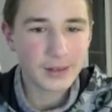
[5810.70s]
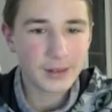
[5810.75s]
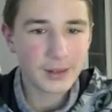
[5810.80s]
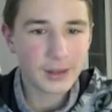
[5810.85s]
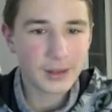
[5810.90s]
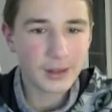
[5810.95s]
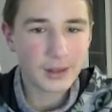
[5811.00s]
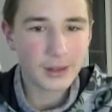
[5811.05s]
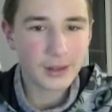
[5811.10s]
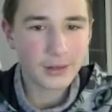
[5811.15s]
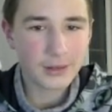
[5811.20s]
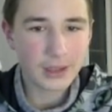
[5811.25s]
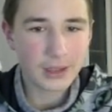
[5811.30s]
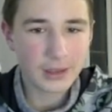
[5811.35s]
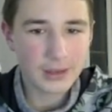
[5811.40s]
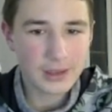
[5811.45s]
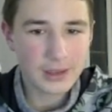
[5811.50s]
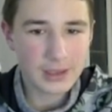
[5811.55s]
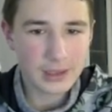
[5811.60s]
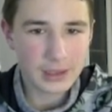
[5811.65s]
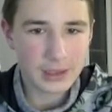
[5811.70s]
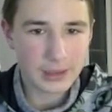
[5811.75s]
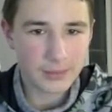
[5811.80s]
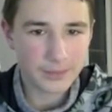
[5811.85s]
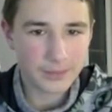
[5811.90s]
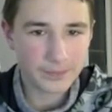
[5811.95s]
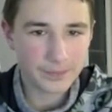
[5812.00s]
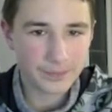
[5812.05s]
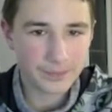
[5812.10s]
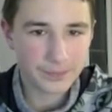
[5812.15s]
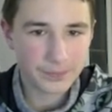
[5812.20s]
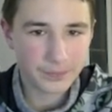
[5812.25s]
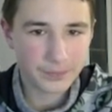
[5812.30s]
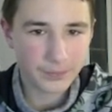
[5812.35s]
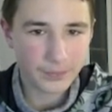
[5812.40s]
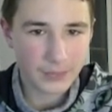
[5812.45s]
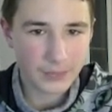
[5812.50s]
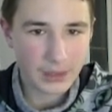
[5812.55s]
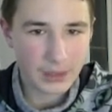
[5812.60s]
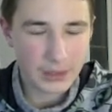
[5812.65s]
Okay, let's see.
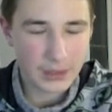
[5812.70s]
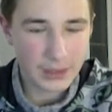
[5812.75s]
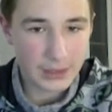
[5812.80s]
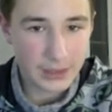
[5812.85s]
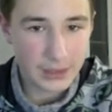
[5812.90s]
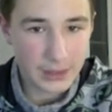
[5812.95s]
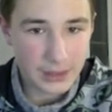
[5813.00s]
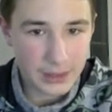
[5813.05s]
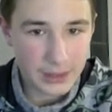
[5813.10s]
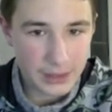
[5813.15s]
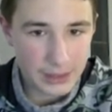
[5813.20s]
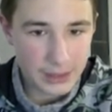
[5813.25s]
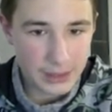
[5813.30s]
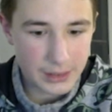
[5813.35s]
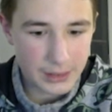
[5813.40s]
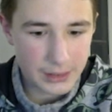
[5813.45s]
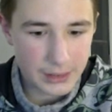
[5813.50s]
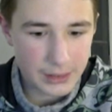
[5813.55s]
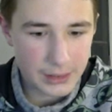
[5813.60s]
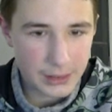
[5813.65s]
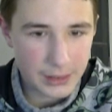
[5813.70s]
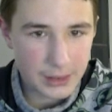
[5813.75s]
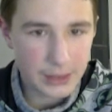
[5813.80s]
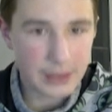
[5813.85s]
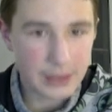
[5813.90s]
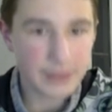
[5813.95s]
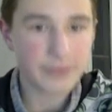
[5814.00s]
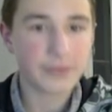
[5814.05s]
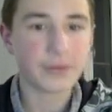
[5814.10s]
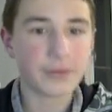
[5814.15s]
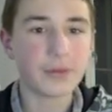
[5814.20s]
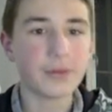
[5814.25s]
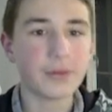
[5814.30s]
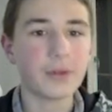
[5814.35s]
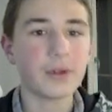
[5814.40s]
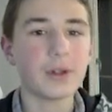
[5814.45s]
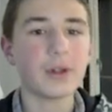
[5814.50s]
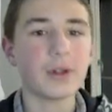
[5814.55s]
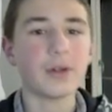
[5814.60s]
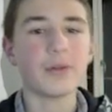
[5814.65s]
D4?
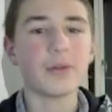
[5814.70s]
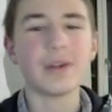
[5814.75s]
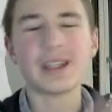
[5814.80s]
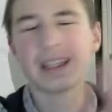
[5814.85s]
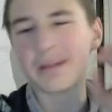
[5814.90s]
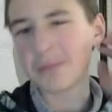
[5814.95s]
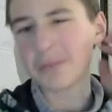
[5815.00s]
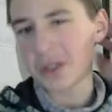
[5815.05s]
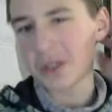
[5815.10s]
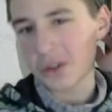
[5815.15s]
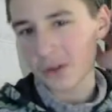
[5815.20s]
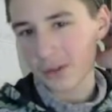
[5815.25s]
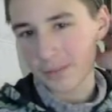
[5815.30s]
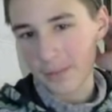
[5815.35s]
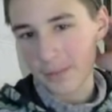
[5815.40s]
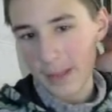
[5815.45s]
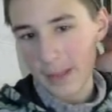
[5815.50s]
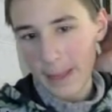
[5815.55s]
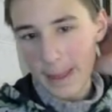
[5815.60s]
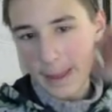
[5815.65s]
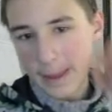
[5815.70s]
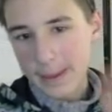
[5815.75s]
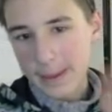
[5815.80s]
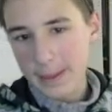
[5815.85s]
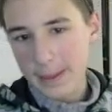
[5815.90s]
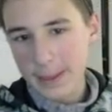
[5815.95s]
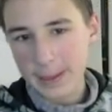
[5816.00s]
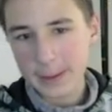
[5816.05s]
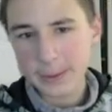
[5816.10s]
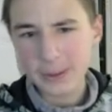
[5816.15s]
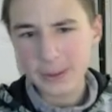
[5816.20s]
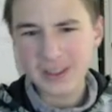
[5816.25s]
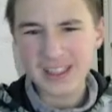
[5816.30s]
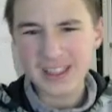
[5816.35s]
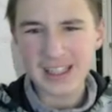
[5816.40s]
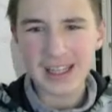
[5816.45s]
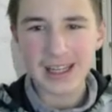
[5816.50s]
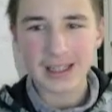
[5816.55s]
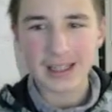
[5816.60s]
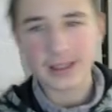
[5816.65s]
No, wait, I'm not sure. Rook
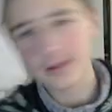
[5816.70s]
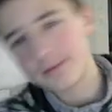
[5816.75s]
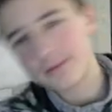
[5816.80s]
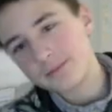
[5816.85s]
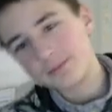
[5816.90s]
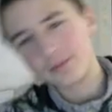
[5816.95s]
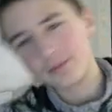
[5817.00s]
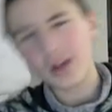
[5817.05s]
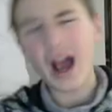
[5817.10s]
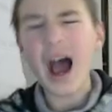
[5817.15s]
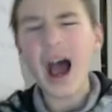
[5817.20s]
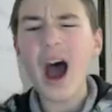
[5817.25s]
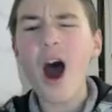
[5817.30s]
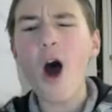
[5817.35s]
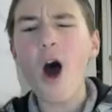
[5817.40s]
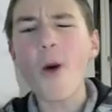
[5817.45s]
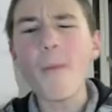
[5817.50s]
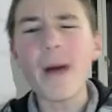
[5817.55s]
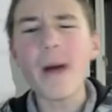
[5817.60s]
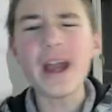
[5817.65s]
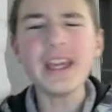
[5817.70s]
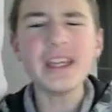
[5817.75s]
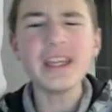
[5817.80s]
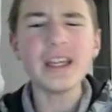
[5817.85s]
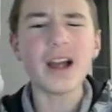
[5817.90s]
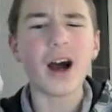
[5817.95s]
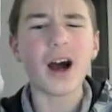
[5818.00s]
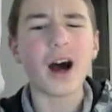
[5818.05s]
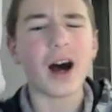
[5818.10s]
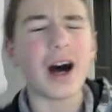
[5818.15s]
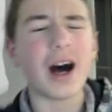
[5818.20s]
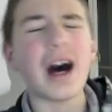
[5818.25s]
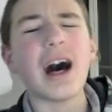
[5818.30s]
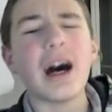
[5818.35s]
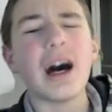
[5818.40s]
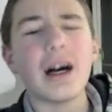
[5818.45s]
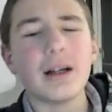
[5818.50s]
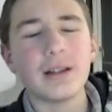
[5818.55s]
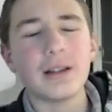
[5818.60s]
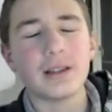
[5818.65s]
D8. Oh my! Ah.